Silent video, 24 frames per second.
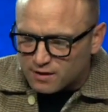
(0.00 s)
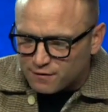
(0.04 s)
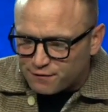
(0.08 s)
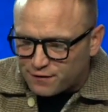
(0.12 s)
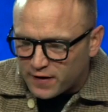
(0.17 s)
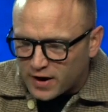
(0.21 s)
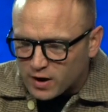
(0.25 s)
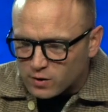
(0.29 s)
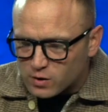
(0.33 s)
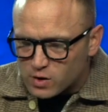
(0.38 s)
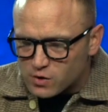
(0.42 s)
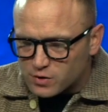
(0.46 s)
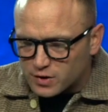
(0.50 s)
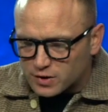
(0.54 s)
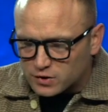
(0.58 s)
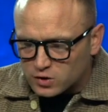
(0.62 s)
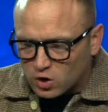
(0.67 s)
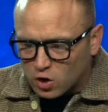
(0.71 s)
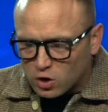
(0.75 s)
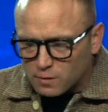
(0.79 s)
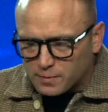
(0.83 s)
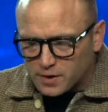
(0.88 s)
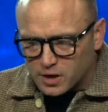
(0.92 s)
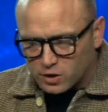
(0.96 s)
and Pharaoh and
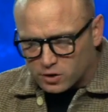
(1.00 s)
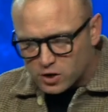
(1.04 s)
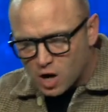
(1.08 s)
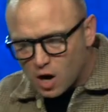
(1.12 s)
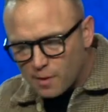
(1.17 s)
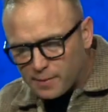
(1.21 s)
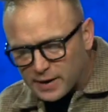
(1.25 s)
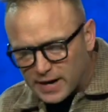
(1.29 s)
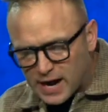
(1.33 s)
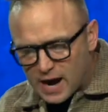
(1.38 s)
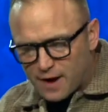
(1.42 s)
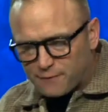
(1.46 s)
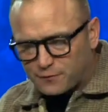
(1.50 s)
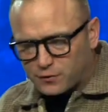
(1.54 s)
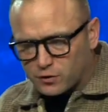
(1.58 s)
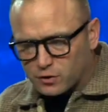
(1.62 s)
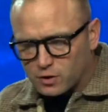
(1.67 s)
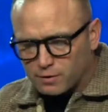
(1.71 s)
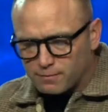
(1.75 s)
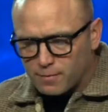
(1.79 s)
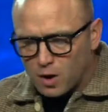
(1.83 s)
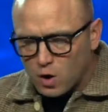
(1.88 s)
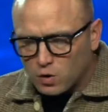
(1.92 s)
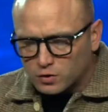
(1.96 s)
his army are coming
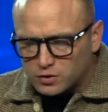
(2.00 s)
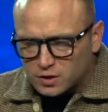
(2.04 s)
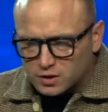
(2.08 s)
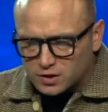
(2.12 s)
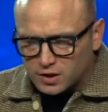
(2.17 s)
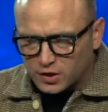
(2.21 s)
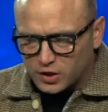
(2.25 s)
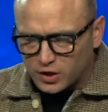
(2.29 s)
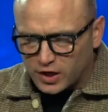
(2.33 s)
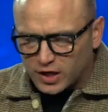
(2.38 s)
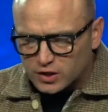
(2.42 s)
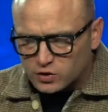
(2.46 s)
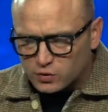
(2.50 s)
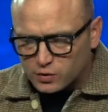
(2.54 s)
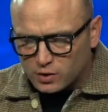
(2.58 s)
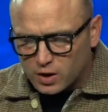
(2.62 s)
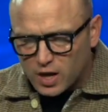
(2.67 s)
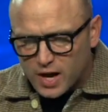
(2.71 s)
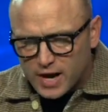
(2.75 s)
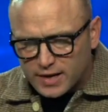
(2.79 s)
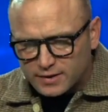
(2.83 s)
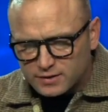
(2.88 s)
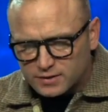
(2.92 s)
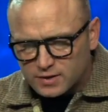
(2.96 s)
after, and Moses and the
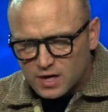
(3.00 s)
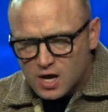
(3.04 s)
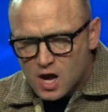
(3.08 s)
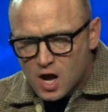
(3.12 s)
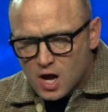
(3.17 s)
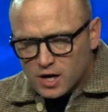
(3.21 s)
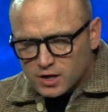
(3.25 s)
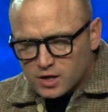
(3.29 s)
Israelites.